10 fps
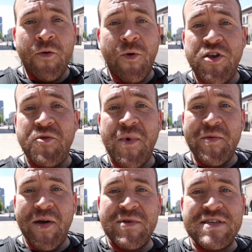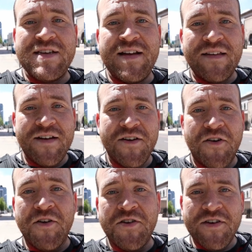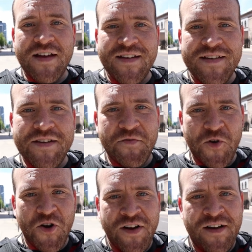what you might be able to see down there on your day in Denver.